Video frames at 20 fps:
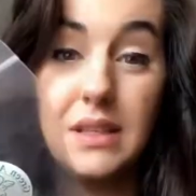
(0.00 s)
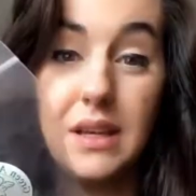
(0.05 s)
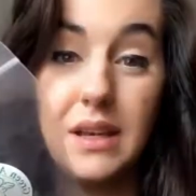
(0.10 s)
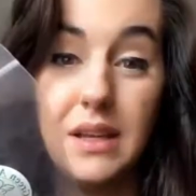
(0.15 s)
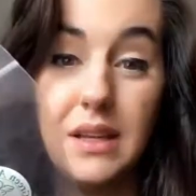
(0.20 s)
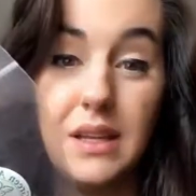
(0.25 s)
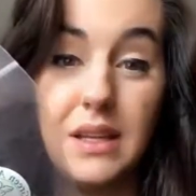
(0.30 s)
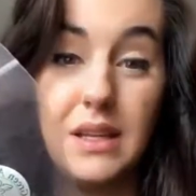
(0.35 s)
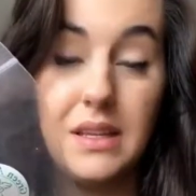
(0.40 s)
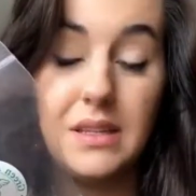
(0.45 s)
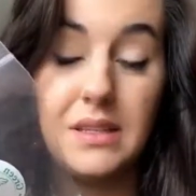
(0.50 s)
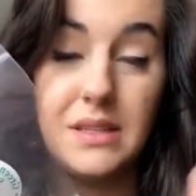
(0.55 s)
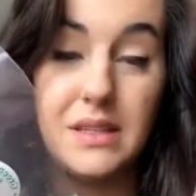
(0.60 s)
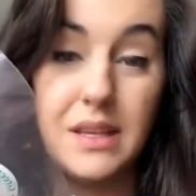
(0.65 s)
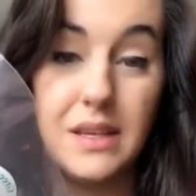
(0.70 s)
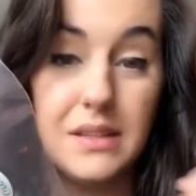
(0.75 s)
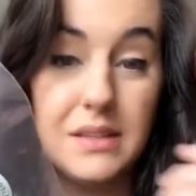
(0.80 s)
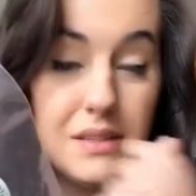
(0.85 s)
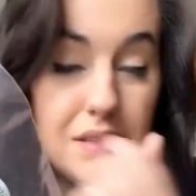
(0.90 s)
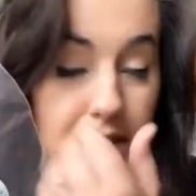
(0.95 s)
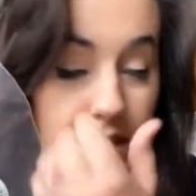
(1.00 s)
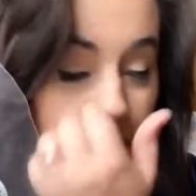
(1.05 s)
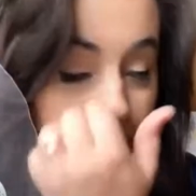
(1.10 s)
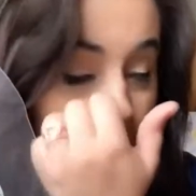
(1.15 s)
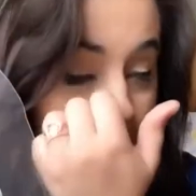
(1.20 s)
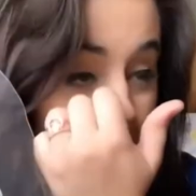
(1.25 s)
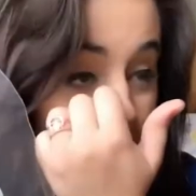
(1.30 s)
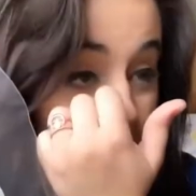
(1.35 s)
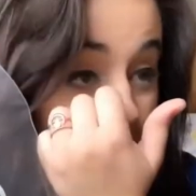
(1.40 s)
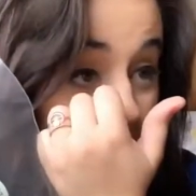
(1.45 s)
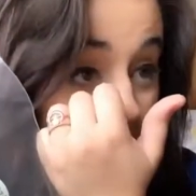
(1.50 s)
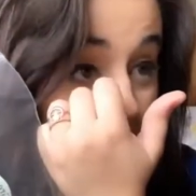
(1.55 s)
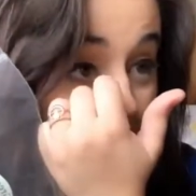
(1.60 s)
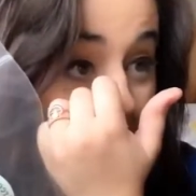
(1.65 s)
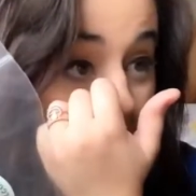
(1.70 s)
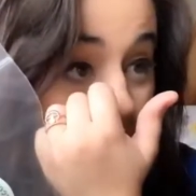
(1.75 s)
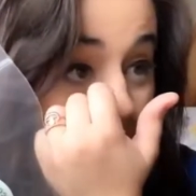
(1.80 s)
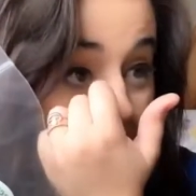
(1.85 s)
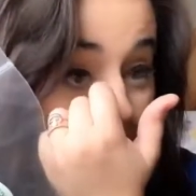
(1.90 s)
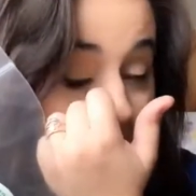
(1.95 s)
kind of intense.
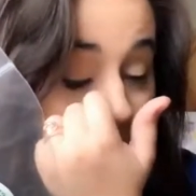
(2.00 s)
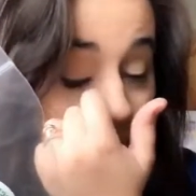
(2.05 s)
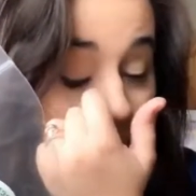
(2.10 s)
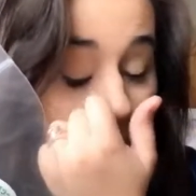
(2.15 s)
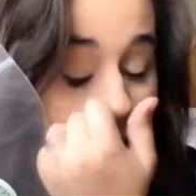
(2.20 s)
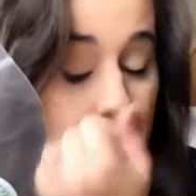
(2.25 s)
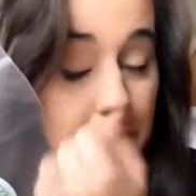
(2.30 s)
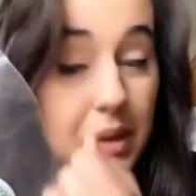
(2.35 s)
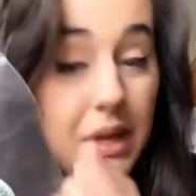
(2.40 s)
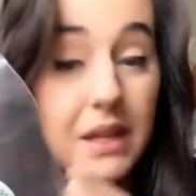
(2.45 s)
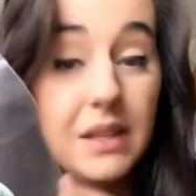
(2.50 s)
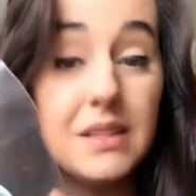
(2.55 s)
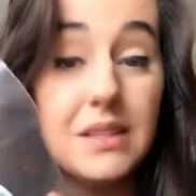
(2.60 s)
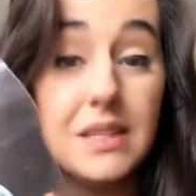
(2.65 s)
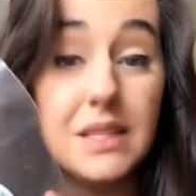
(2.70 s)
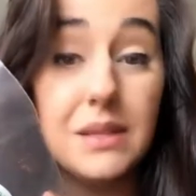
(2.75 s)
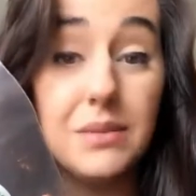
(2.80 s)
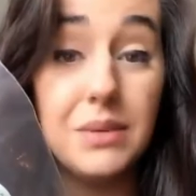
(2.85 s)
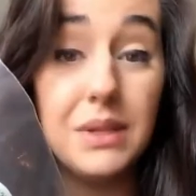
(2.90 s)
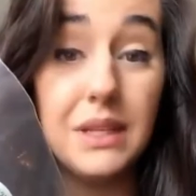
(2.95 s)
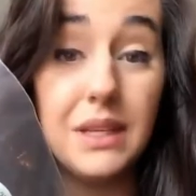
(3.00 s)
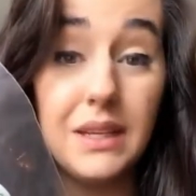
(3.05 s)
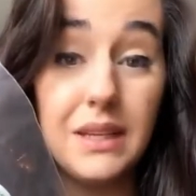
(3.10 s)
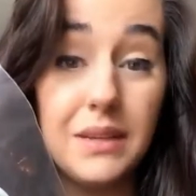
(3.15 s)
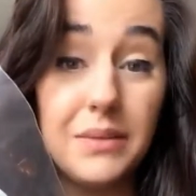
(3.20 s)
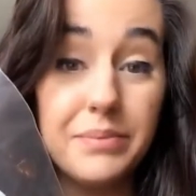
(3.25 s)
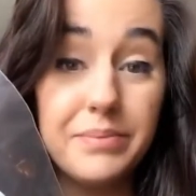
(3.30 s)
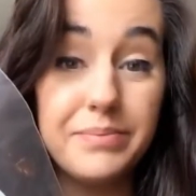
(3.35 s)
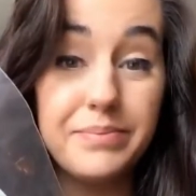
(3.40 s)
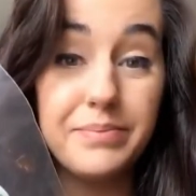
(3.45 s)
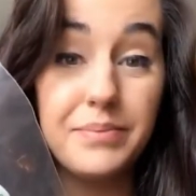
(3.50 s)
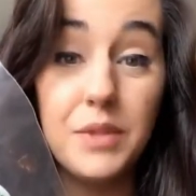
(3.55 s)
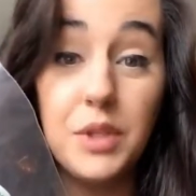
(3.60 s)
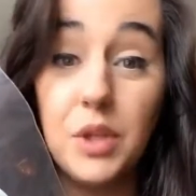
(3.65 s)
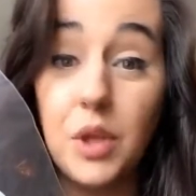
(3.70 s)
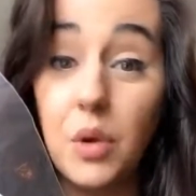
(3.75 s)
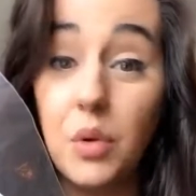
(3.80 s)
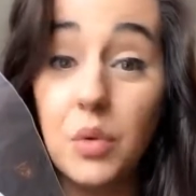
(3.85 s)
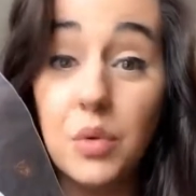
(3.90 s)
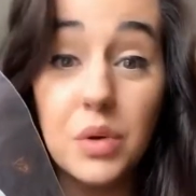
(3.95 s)
But it's CBD.
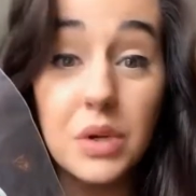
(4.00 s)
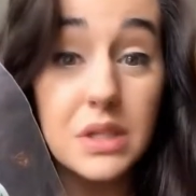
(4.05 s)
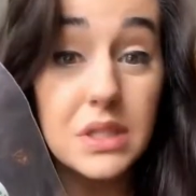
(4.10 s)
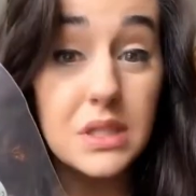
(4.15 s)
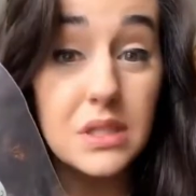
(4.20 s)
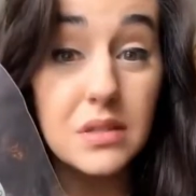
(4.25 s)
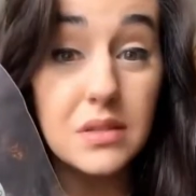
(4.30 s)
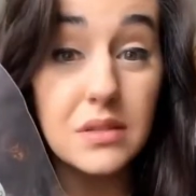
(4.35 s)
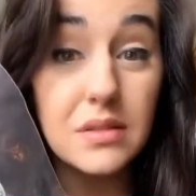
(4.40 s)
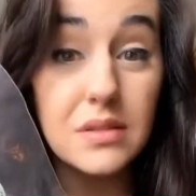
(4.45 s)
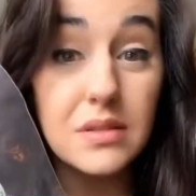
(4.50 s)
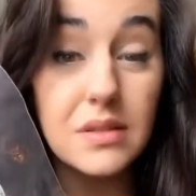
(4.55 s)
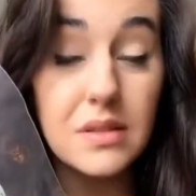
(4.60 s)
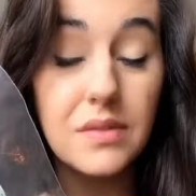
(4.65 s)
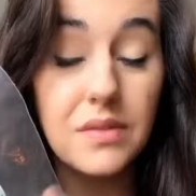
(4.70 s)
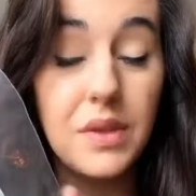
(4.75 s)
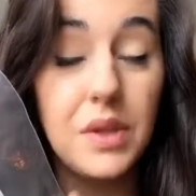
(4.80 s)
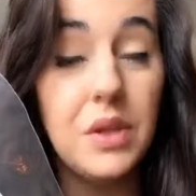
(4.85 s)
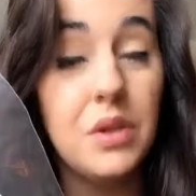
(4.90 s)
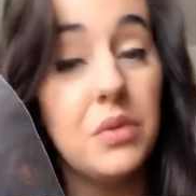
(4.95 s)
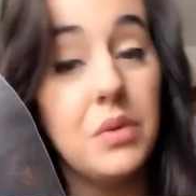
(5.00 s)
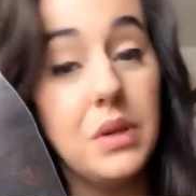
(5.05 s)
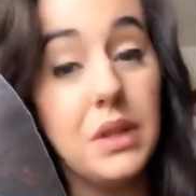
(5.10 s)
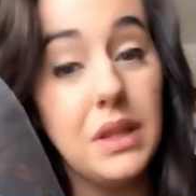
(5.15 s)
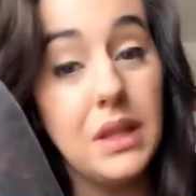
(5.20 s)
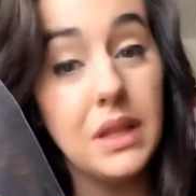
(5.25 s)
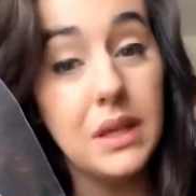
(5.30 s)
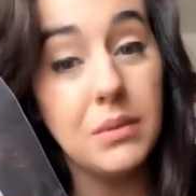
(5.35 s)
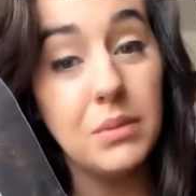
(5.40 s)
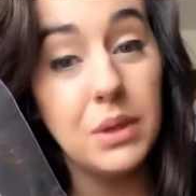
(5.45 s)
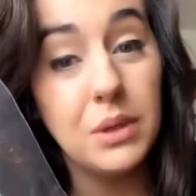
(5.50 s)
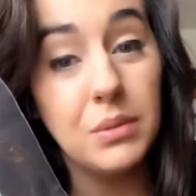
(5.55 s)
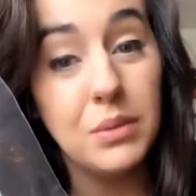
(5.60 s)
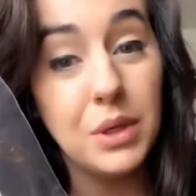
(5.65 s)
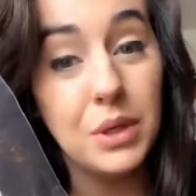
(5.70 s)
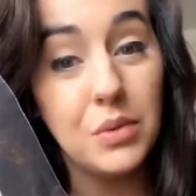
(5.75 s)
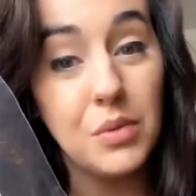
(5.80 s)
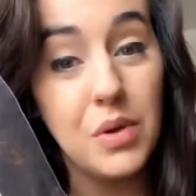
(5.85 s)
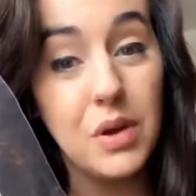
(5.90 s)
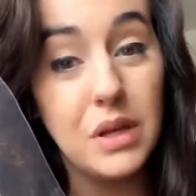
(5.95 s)
No crystals. If you know anything about
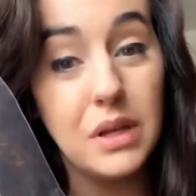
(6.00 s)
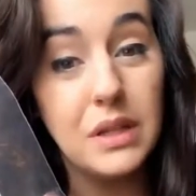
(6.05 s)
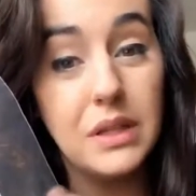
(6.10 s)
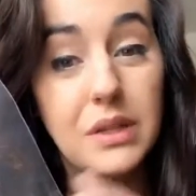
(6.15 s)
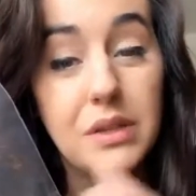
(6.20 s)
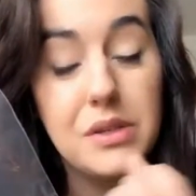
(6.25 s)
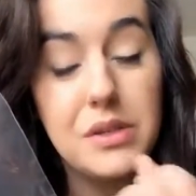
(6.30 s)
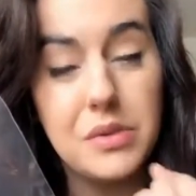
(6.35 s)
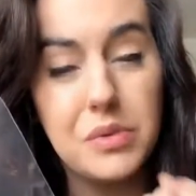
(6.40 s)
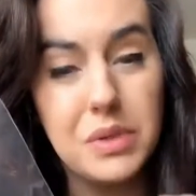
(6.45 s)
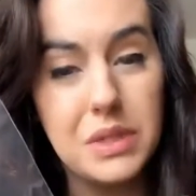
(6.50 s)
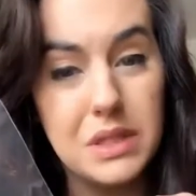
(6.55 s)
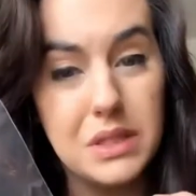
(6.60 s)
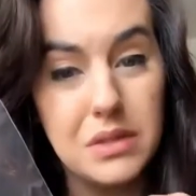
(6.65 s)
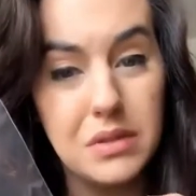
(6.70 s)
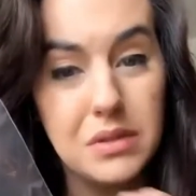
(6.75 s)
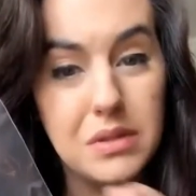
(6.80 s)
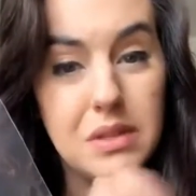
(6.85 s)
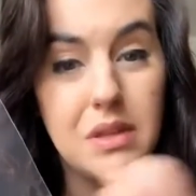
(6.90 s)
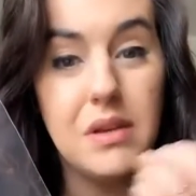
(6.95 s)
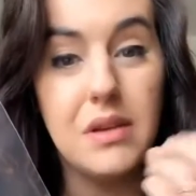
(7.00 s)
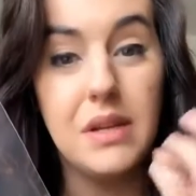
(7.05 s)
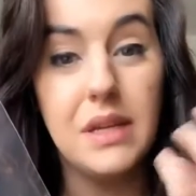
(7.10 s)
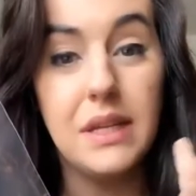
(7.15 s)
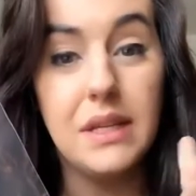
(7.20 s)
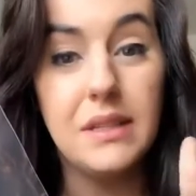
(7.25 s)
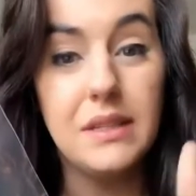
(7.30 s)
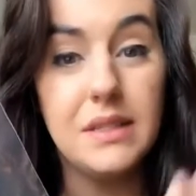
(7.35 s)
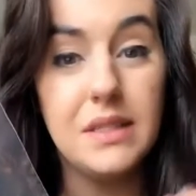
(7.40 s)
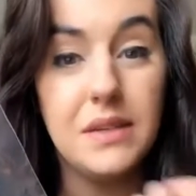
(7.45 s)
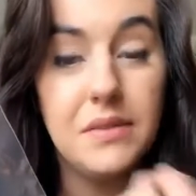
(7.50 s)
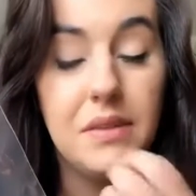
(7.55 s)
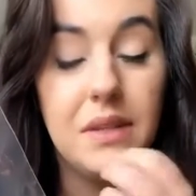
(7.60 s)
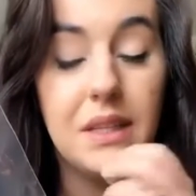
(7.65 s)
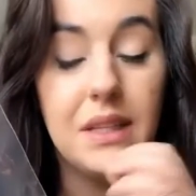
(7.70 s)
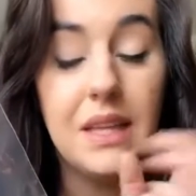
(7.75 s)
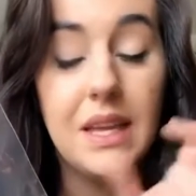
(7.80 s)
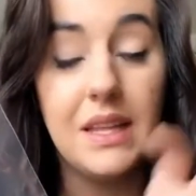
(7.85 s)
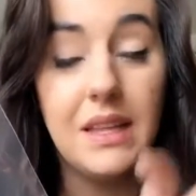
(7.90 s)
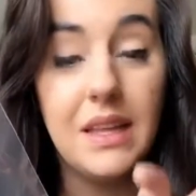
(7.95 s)
marijuana, there's crystals on it and stuff
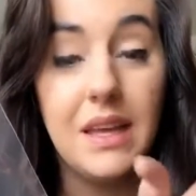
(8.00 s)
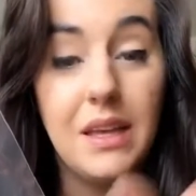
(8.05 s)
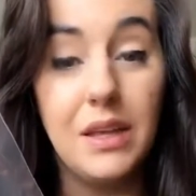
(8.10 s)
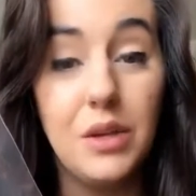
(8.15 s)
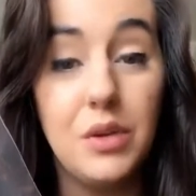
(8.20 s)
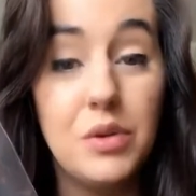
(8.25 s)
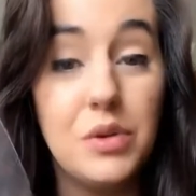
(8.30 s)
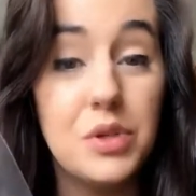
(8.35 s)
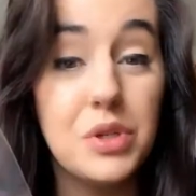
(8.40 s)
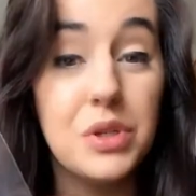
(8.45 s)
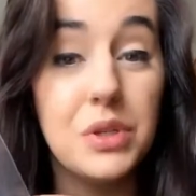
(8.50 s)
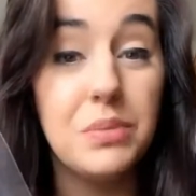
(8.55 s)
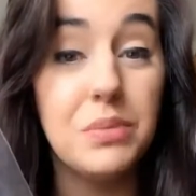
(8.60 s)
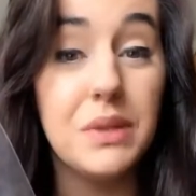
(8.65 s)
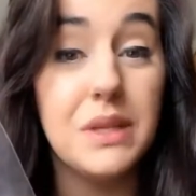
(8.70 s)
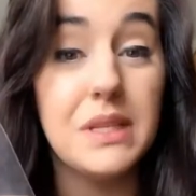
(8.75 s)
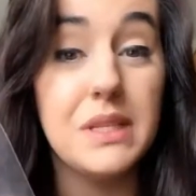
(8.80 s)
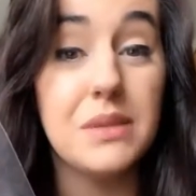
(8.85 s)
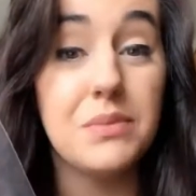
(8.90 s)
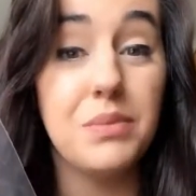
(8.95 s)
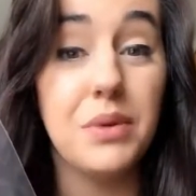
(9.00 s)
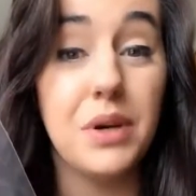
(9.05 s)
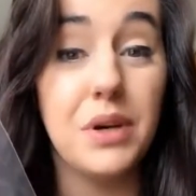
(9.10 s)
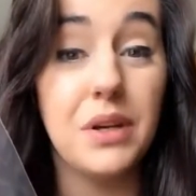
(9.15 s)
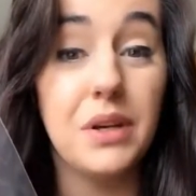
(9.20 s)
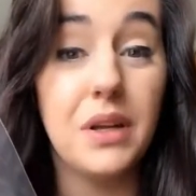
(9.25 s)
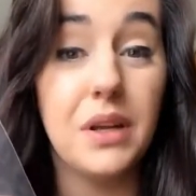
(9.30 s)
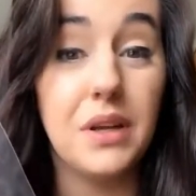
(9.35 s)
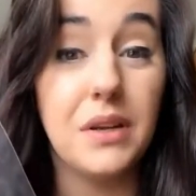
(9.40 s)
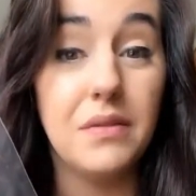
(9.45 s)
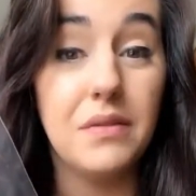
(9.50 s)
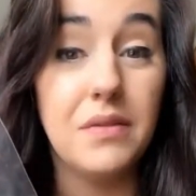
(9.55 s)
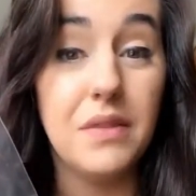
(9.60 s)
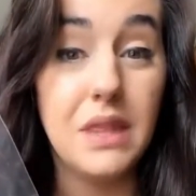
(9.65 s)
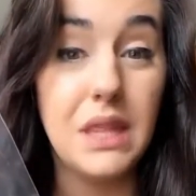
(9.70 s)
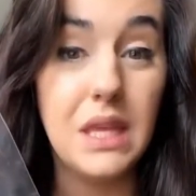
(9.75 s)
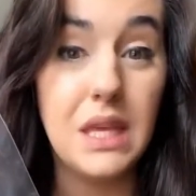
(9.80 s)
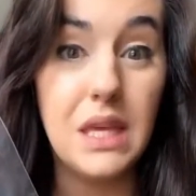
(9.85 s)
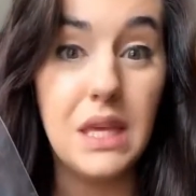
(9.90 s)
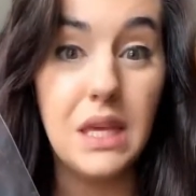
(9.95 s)
like that, and that usually plays a part
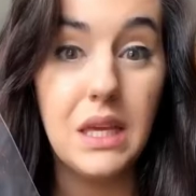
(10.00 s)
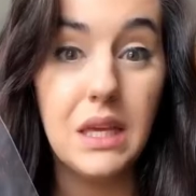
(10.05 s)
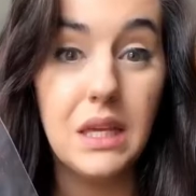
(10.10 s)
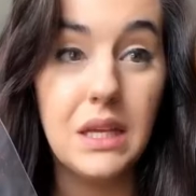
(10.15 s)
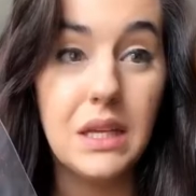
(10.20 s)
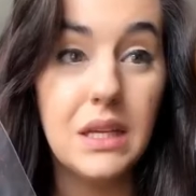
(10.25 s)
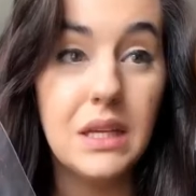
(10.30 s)
of the